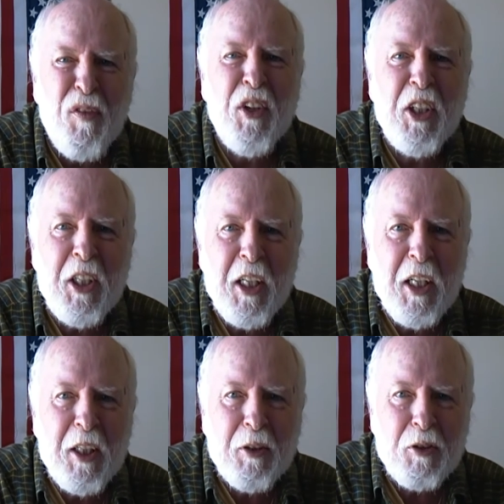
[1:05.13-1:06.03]
For
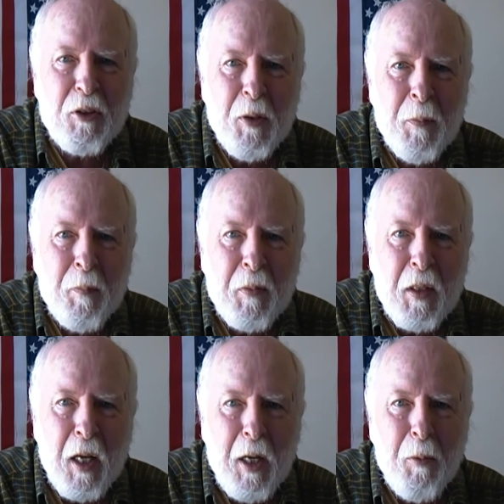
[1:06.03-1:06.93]
years,
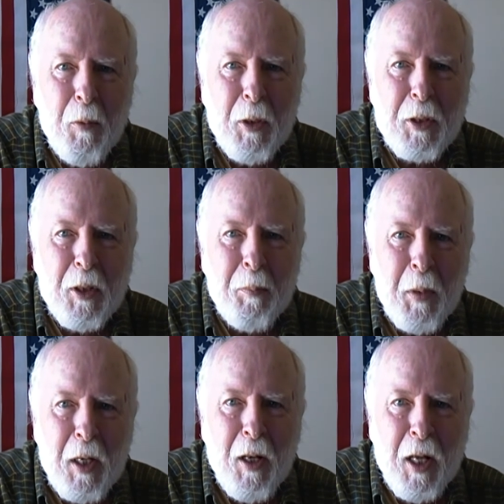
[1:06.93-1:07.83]
I worked at
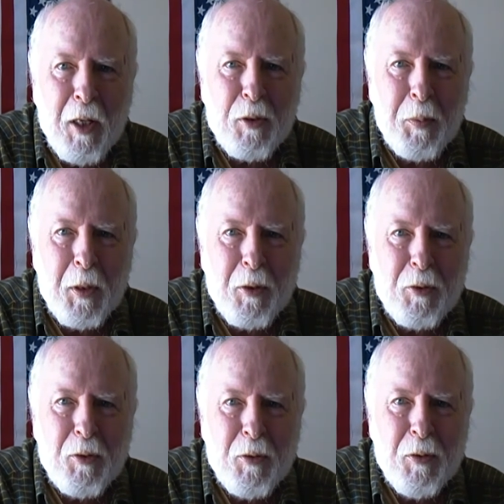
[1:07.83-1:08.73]
mental
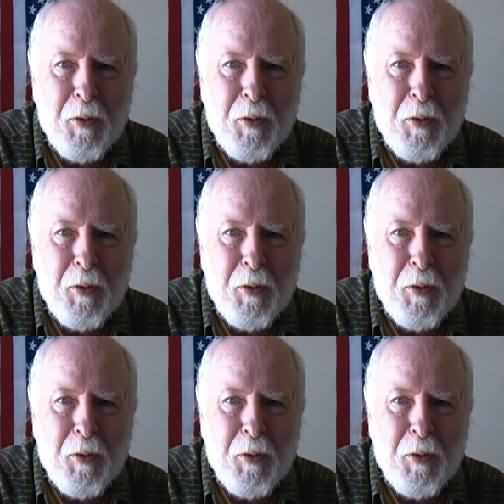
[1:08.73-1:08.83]
hospitals.